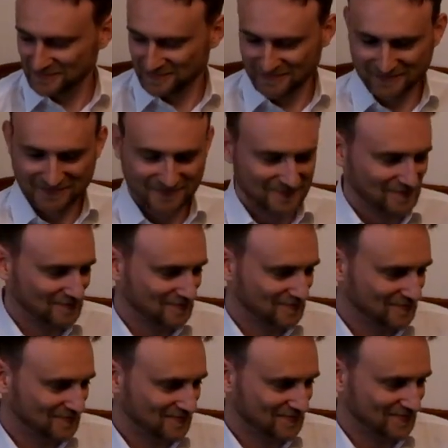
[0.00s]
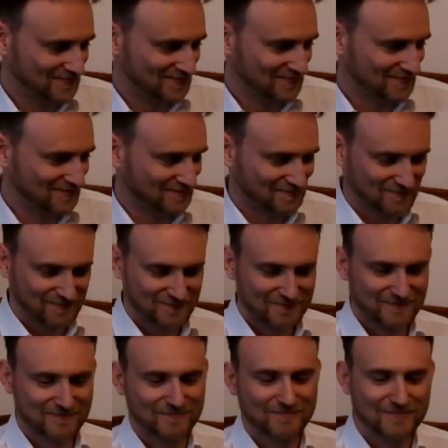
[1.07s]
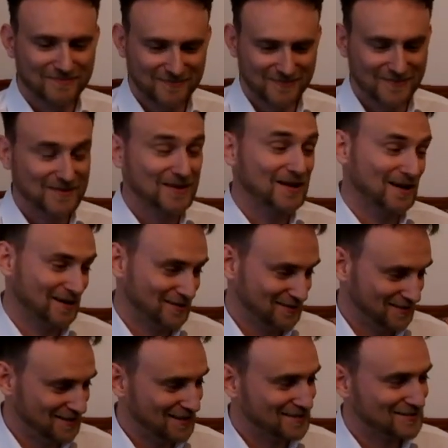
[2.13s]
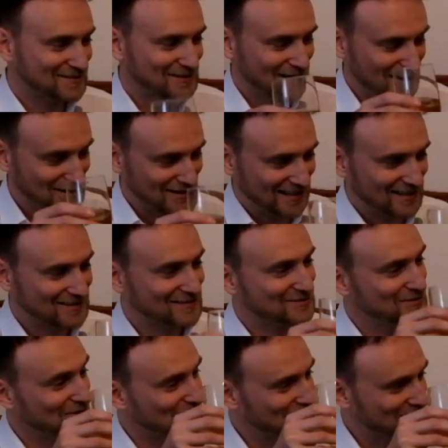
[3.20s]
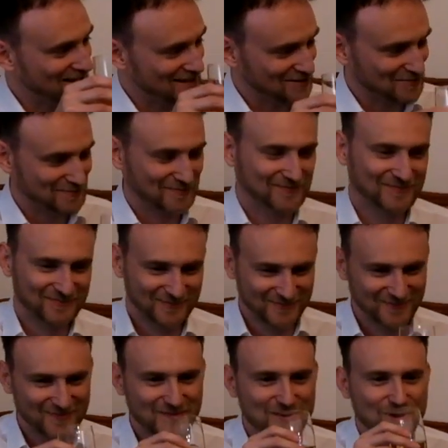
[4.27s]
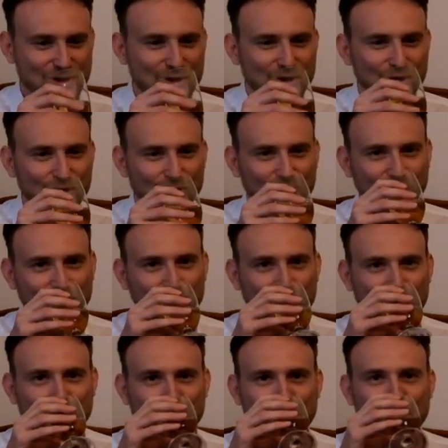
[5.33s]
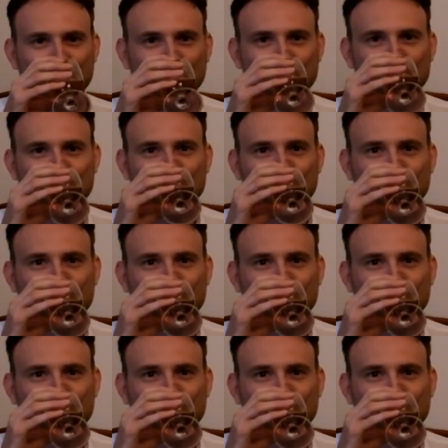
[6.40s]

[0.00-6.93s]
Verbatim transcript: to send more people to the Gulag, right? Yes, and let's drink on that. Well, uh...